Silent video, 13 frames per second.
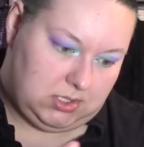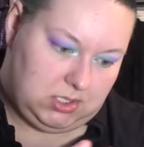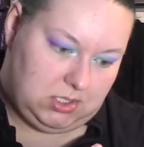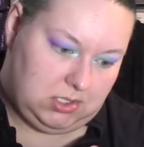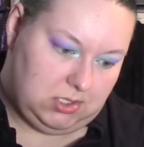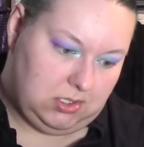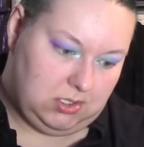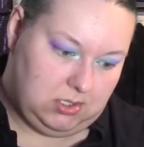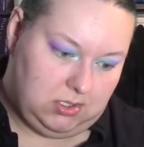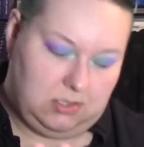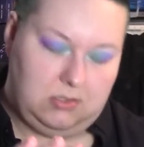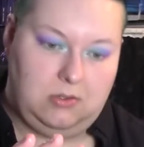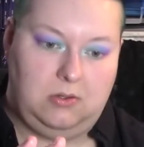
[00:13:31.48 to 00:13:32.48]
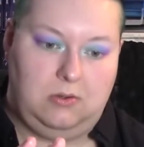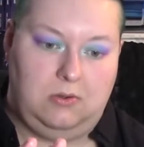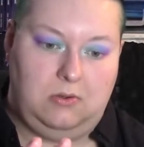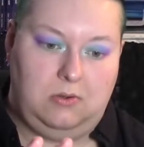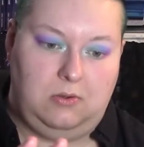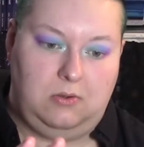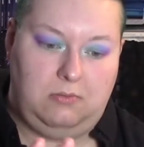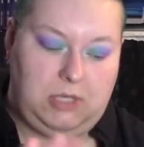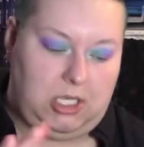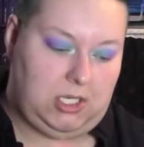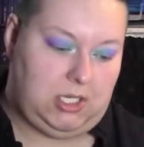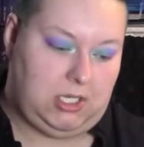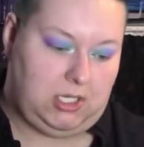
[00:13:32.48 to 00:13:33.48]
this. Oh
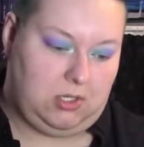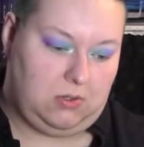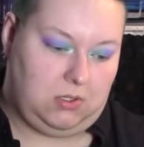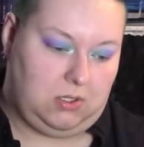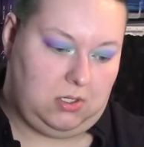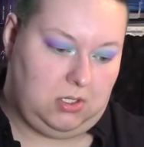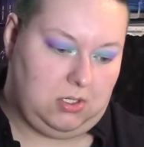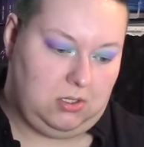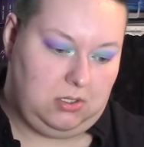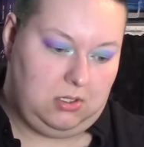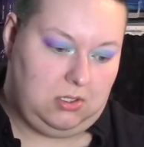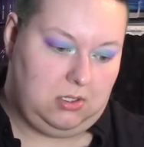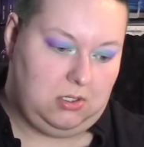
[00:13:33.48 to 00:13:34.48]
my god.